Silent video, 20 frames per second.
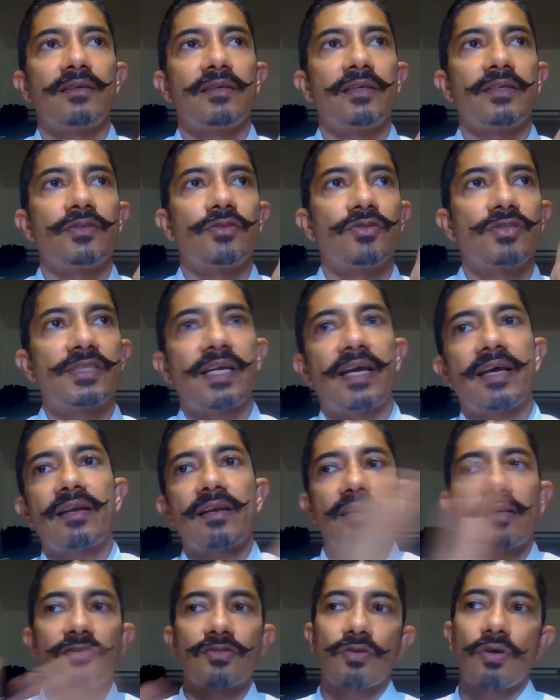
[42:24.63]
and you
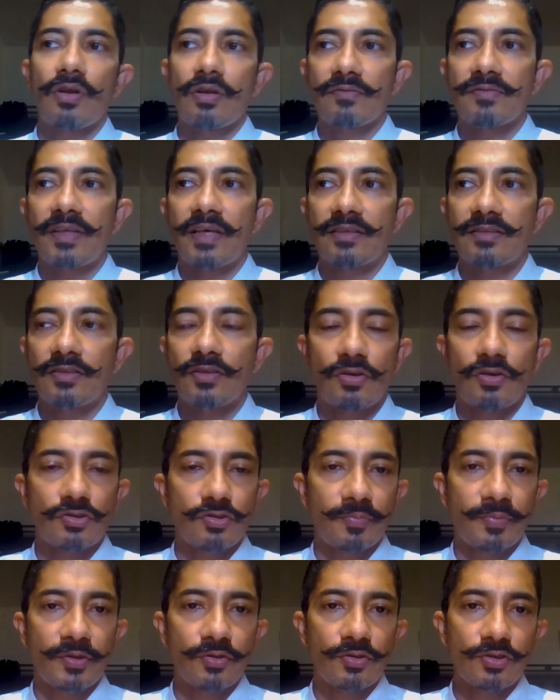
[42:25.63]
channelize all of that in
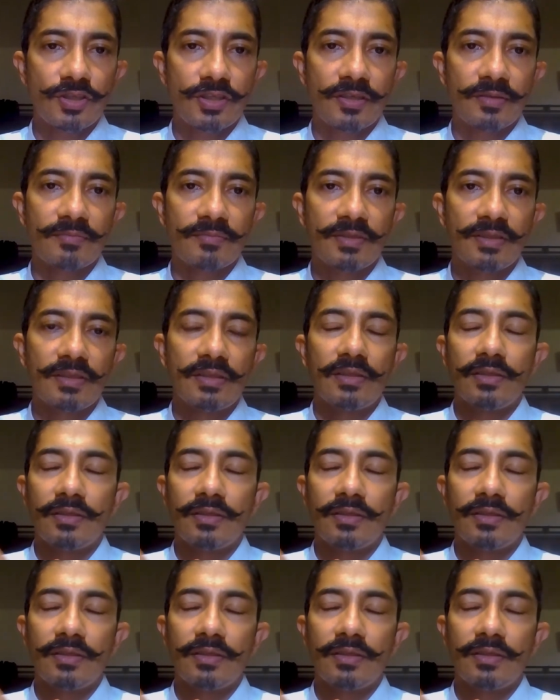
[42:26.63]
entrepreneurship,